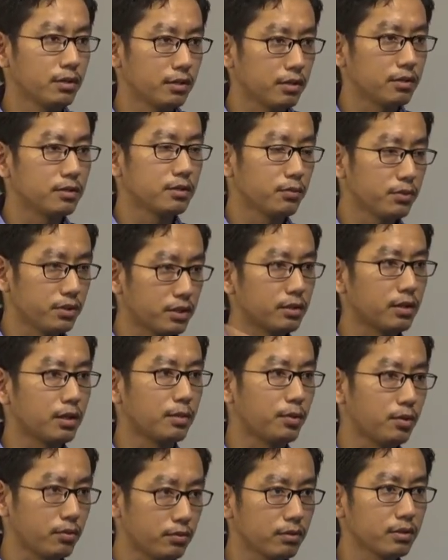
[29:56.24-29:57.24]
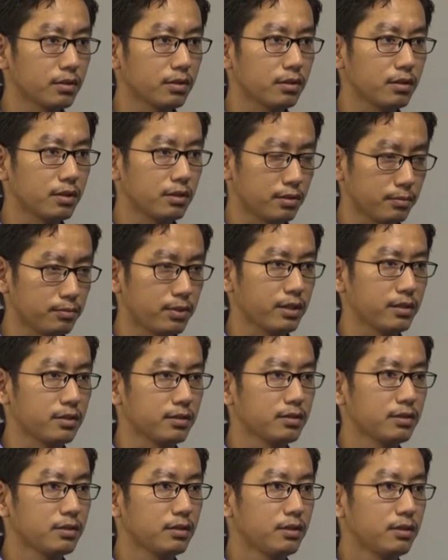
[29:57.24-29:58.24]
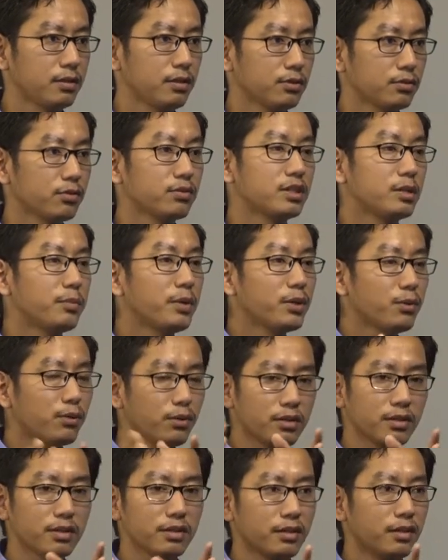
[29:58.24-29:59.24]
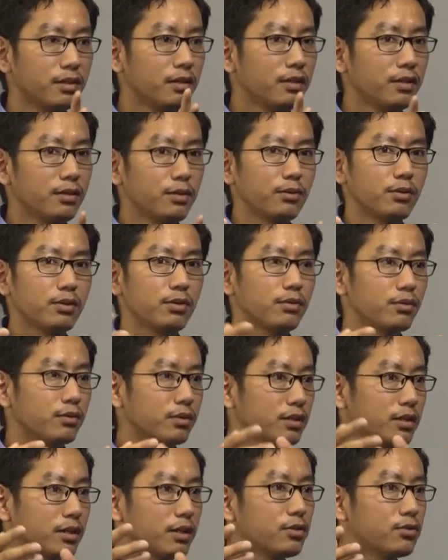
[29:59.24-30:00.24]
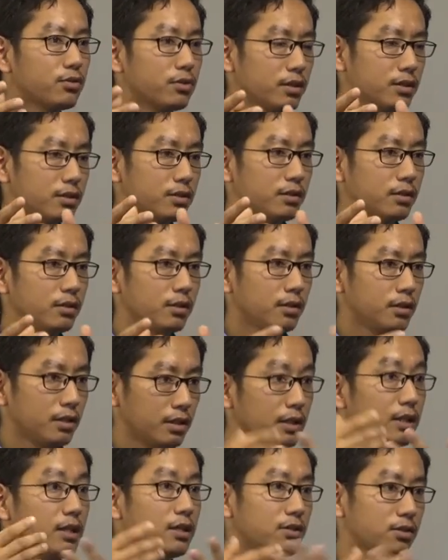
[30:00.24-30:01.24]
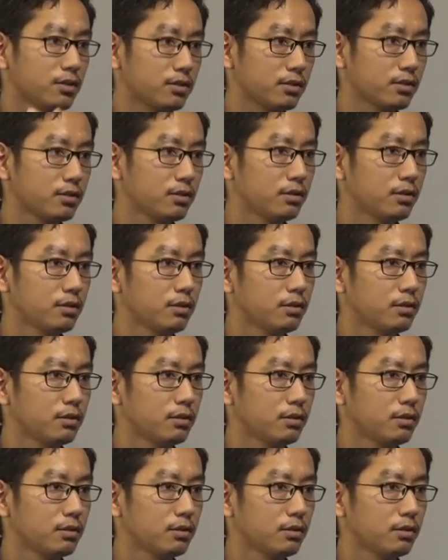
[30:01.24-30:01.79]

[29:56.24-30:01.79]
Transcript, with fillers: reservation about the practice. So depend on the the country's relations.